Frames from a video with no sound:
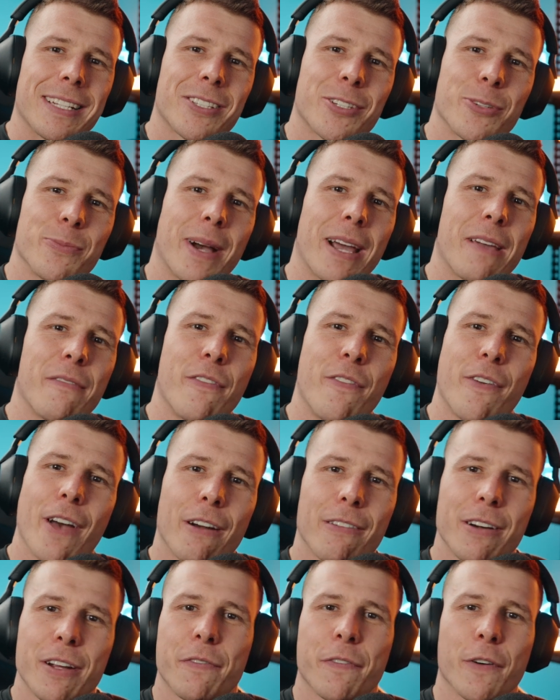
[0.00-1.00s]
to my
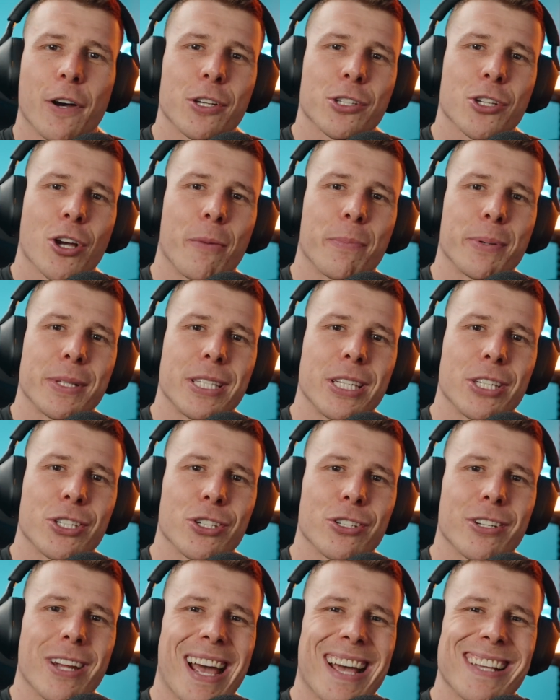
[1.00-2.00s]
very first
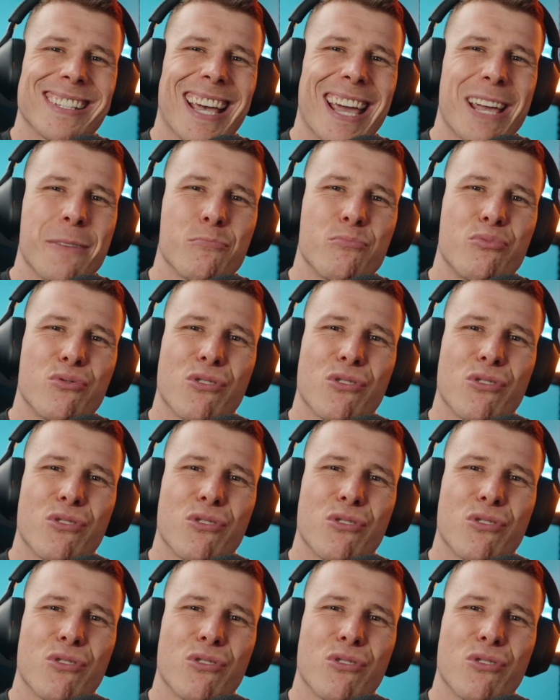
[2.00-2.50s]
competition as a